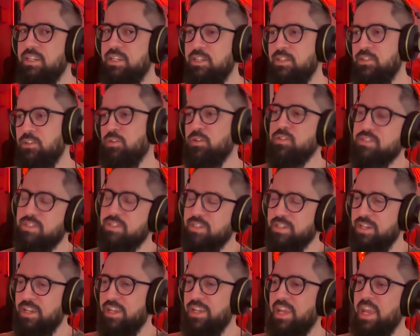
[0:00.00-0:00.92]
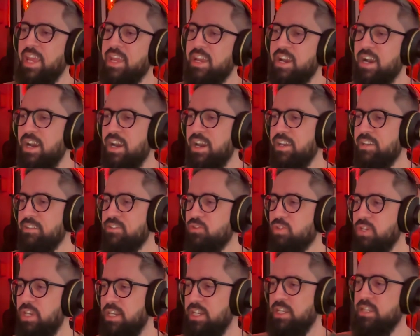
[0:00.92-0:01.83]
you know, it's like A I
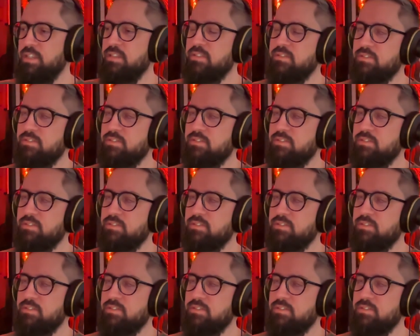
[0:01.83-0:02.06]
training,